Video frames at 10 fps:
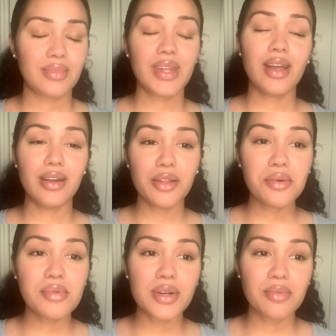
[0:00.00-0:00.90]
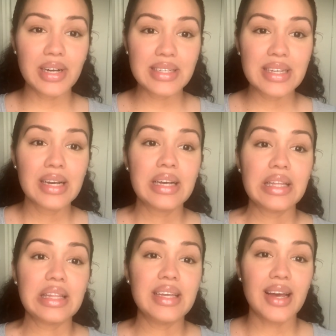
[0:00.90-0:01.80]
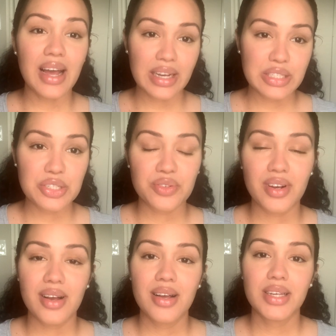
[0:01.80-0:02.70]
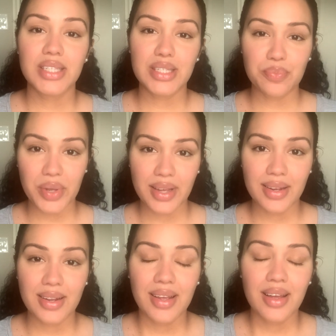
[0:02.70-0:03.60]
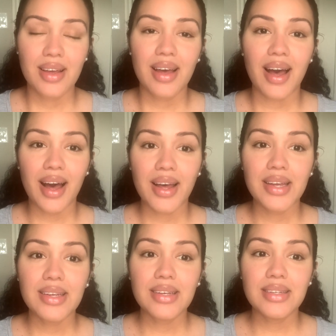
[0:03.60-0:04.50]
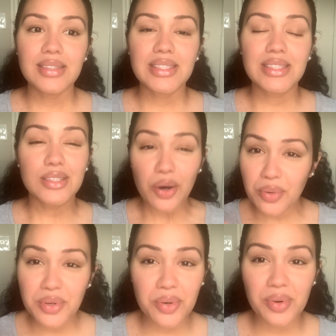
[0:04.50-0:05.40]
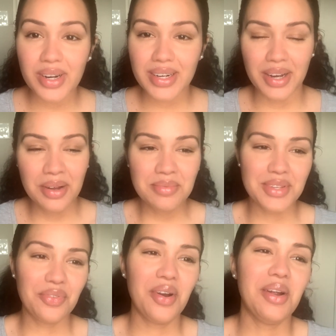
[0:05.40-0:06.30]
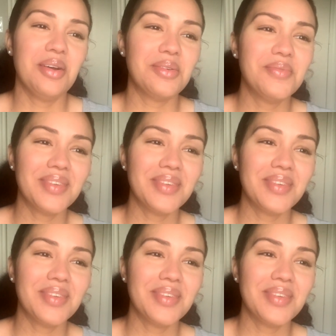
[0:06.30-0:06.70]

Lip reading: Another one was the extra spit. I don't know where it comes from.